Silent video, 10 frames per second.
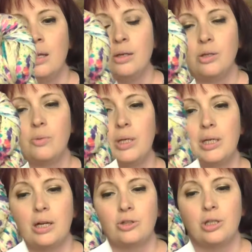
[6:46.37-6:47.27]
So what
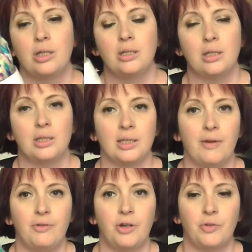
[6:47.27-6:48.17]
it actually is
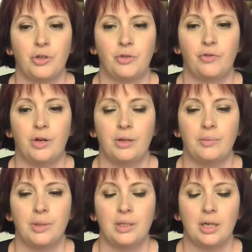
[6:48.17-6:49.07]
leftovers
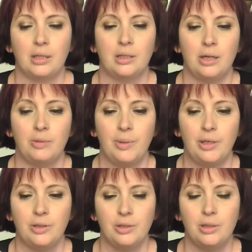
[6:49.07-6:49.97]
from the textile
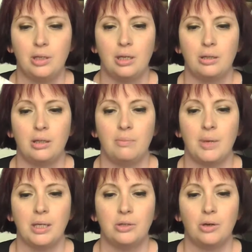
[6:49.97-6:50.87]
mills that
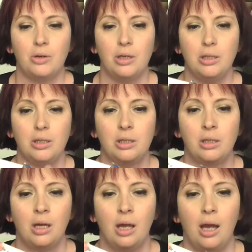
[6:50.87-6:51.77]
make saris.
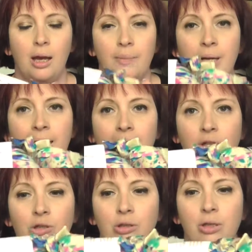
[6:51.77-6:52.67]
Not
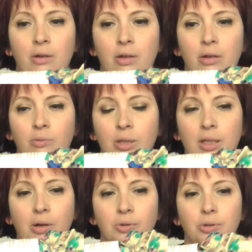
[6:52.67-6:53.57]
actually
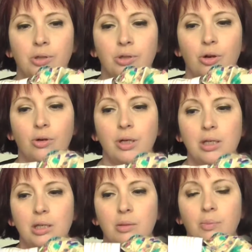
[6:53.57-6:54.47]
recycled
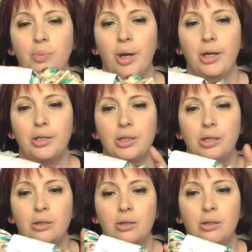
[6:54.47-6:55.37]
saris, but
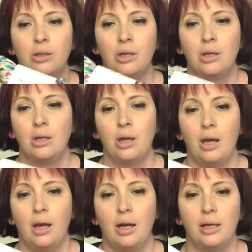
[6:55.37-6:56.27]

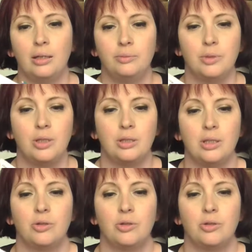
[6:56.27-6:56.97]
you can see